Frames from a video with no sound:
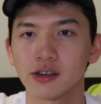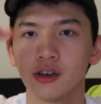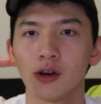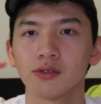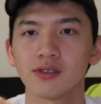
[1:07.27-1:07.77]

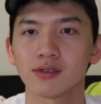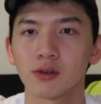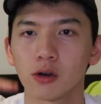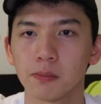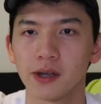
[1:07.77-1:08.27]
notes
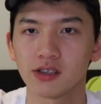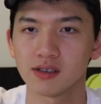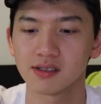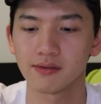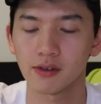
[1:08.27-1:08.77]
or
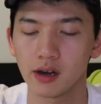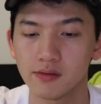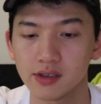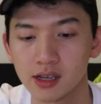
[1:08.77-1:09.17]
pitches involved,